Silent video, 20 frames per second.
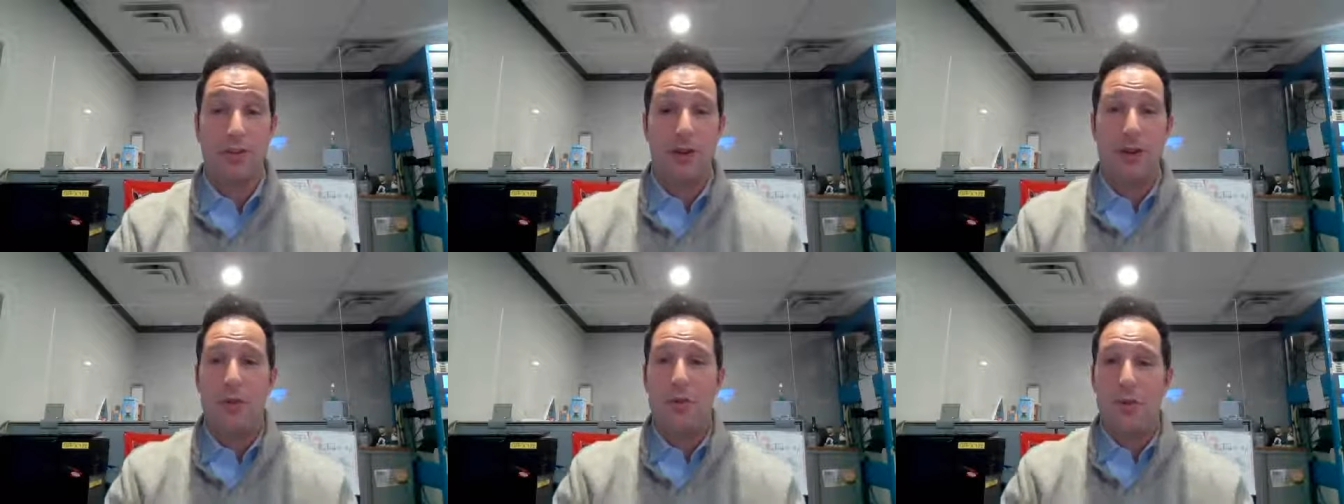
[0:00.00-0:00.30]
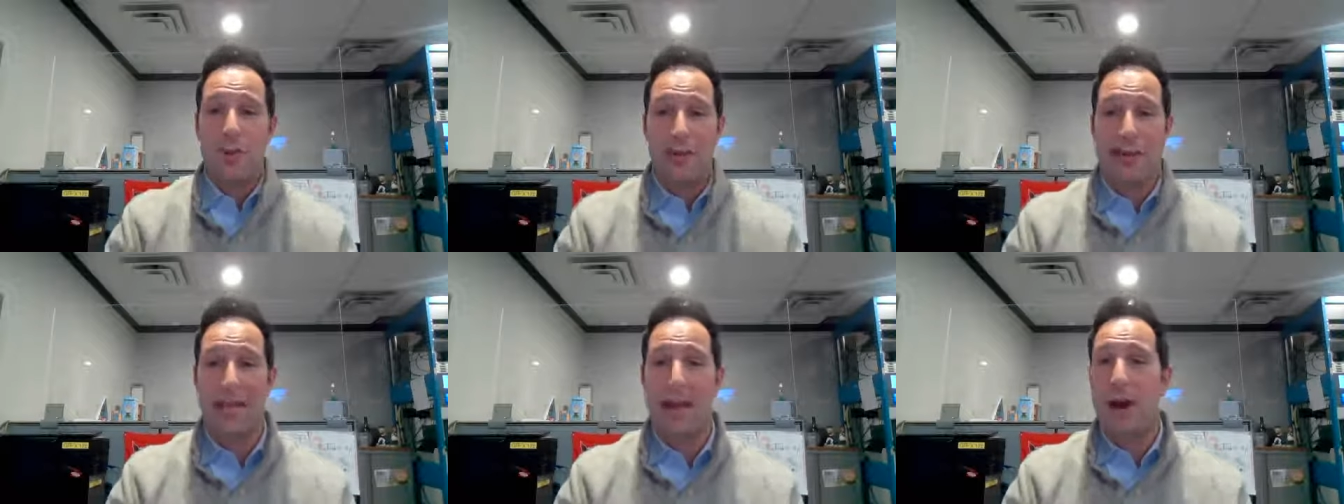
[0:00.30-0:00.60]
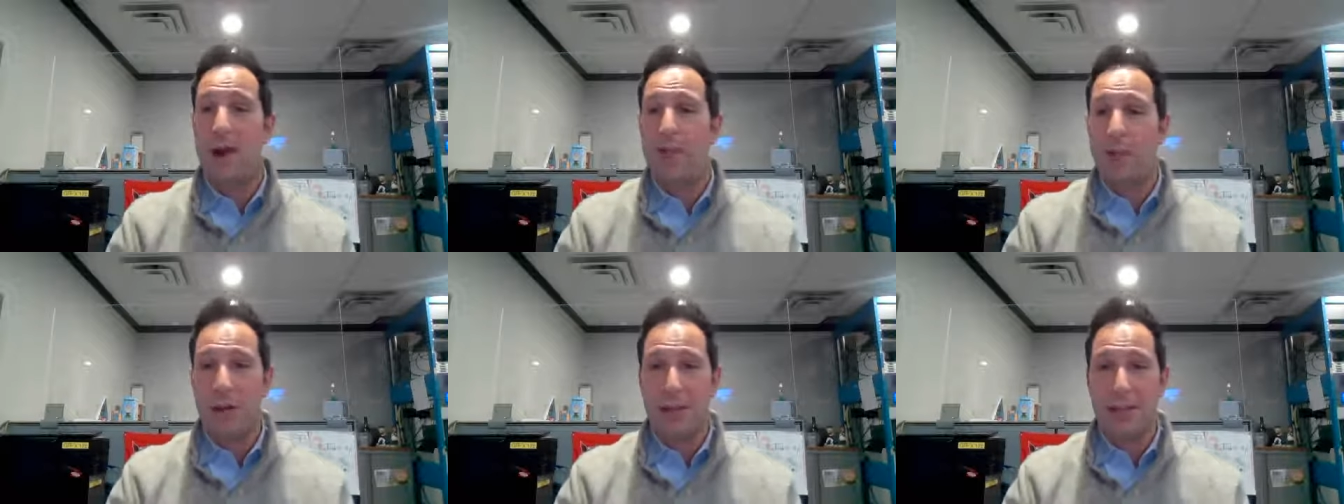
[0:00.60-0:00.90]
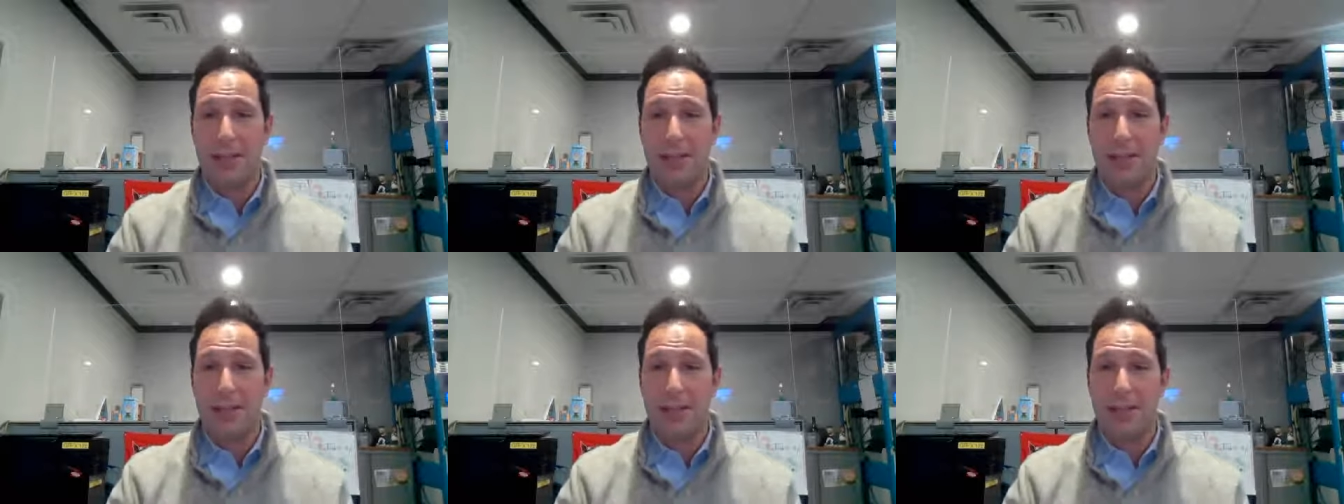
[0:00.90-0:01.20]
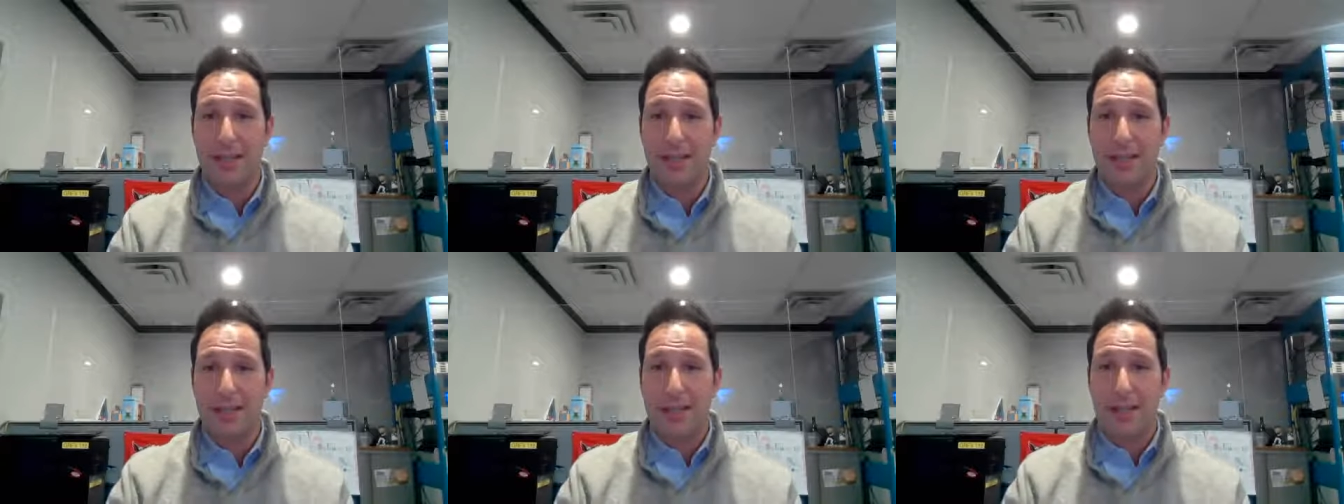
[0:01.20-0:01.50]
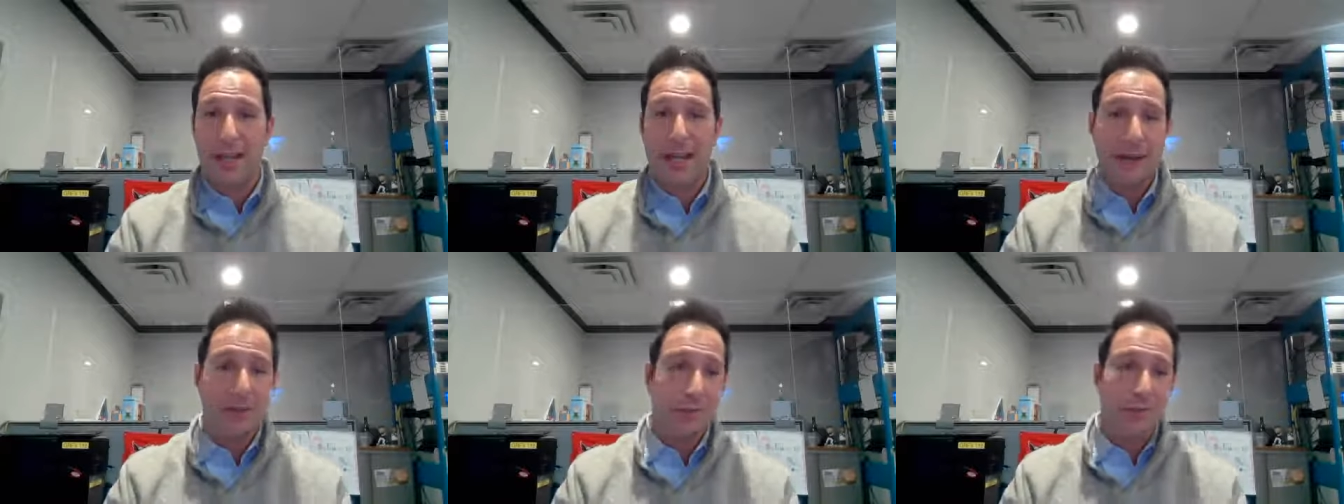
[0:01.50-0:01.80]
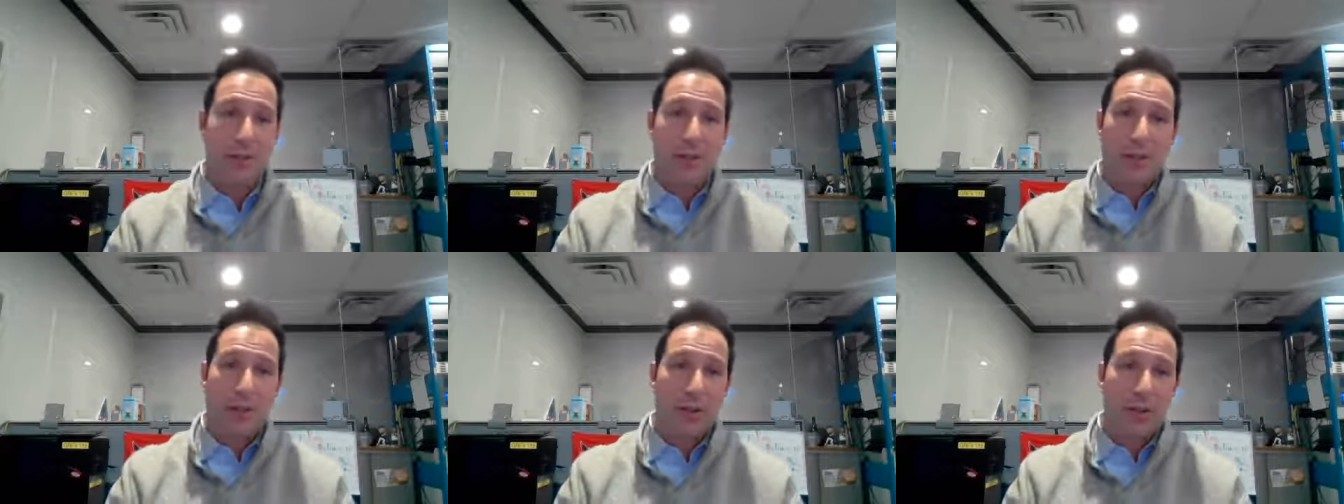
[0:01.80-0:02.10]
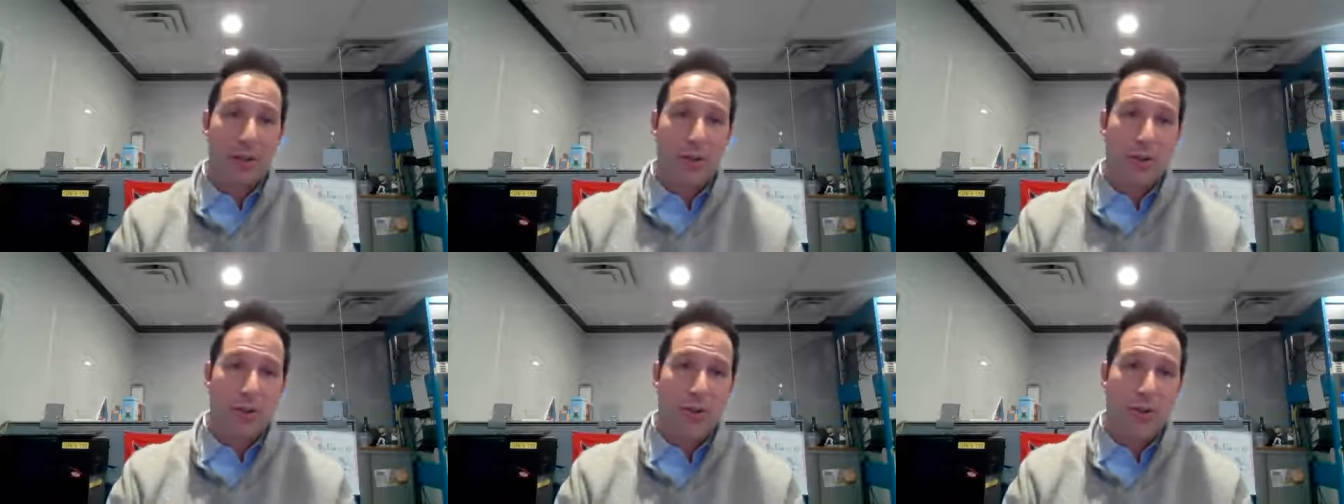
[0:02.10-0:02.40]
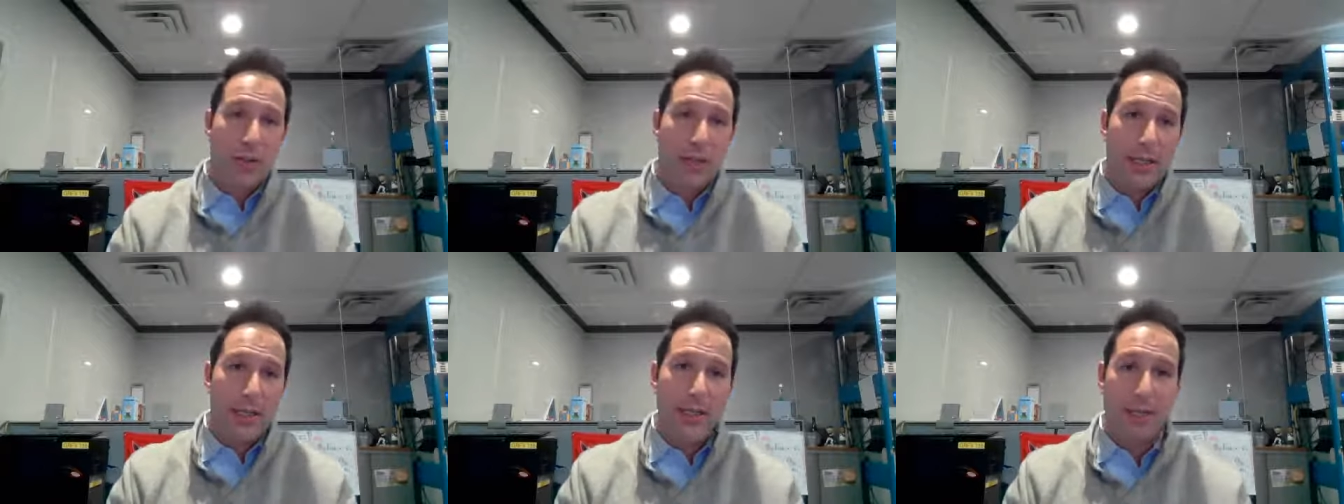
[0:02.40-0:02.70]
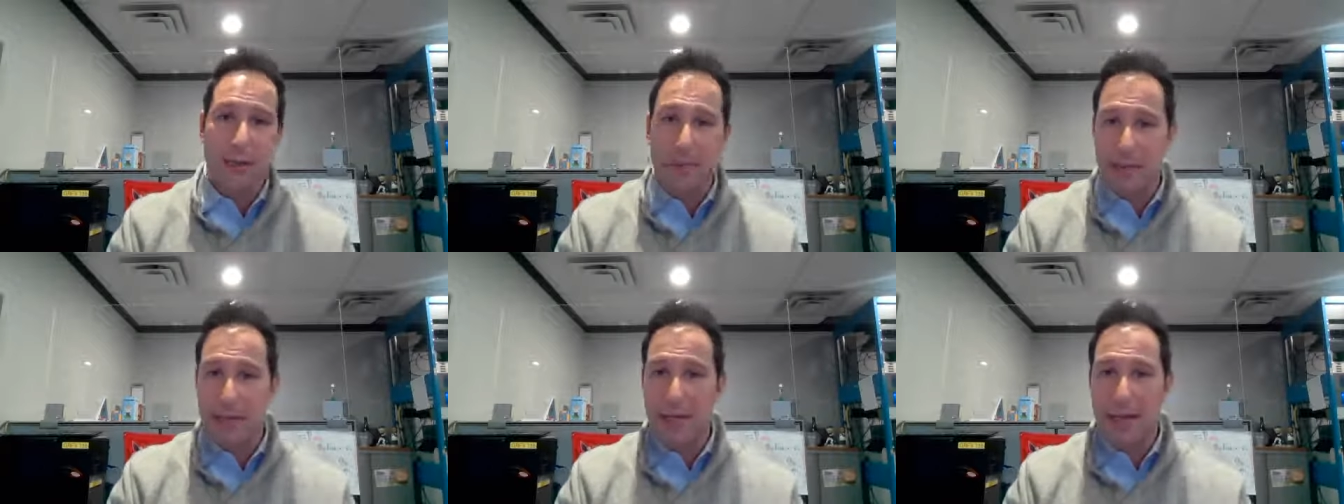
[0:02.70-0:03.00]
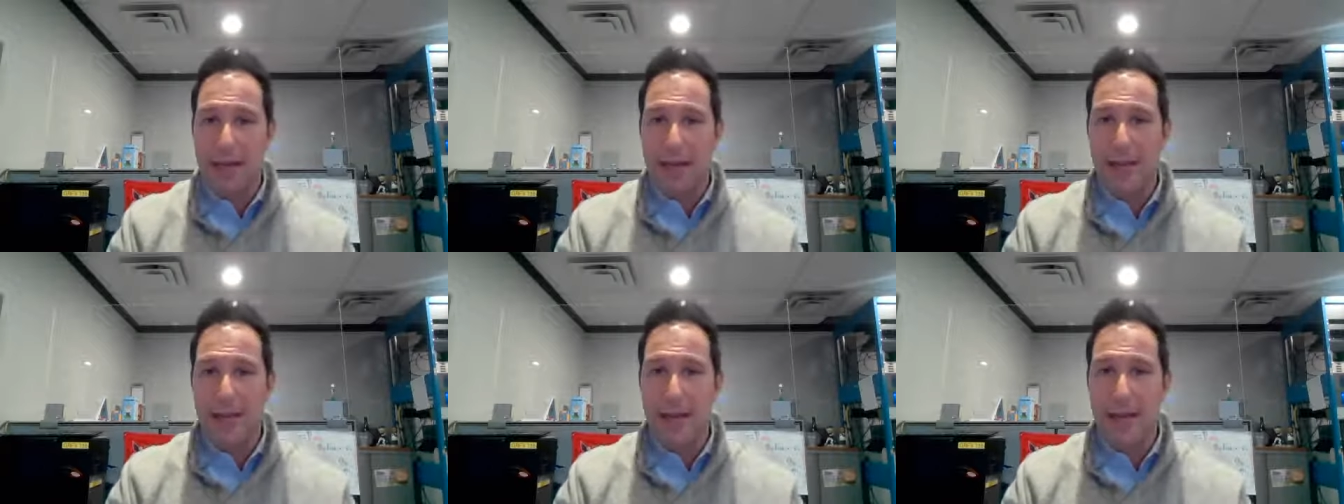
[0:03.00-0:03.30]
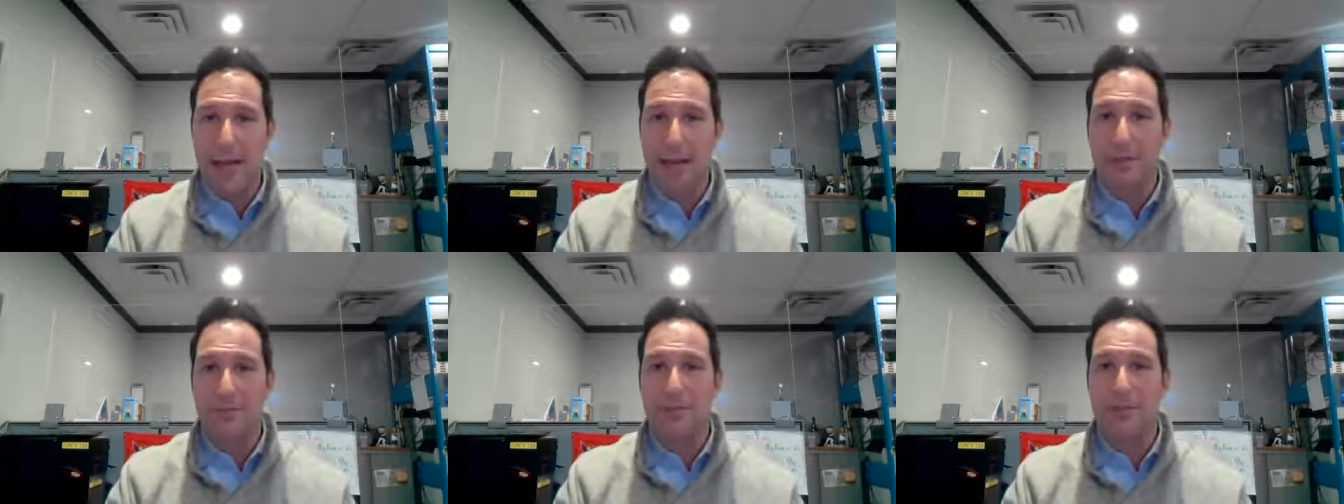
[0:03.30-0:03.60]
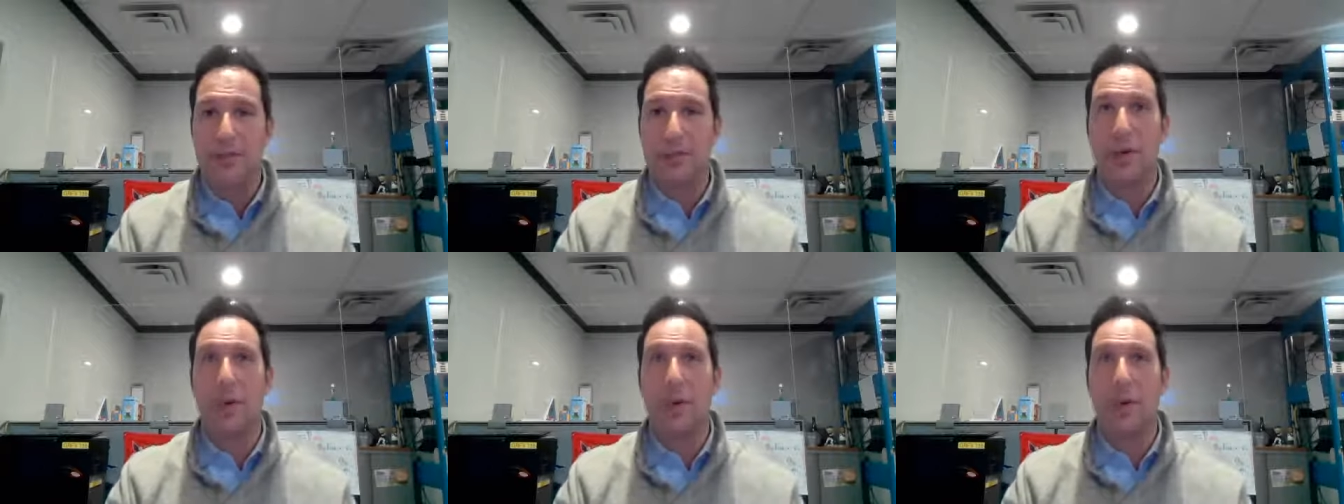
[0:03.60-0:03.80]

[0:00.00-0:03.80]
So are the Cowboys. Cowboys only had two wins coming into this game.